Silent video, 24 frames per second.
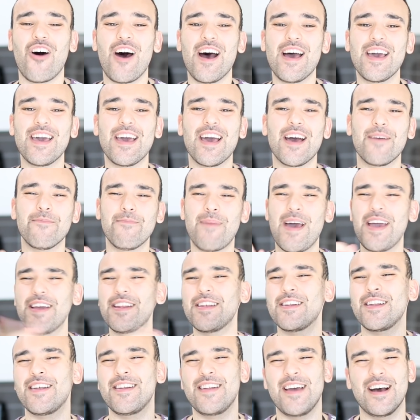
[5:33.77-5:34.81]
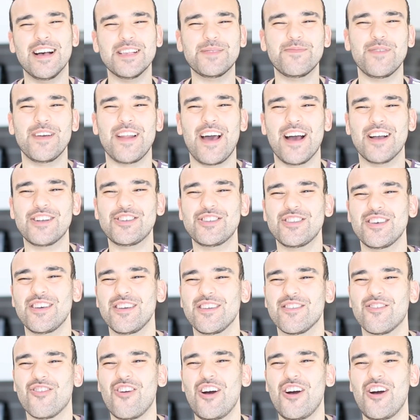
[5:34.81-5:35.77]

I made an announcement, actually,